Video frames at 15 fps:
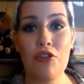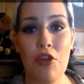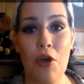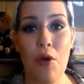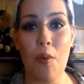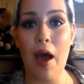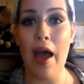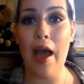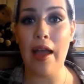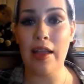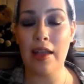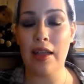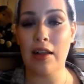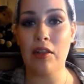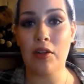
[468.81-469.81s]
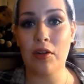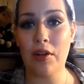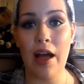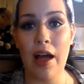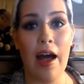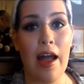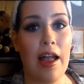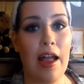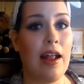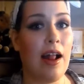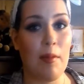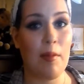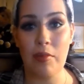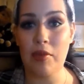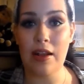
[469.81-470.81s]
So I can get a little cut
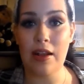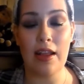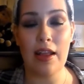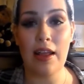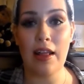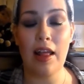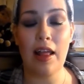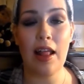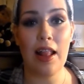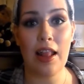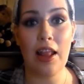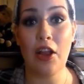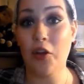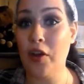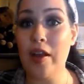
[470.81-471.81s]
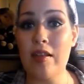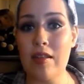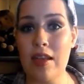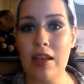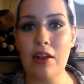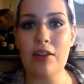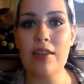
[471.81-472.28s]
and I'm bleeding like crazy.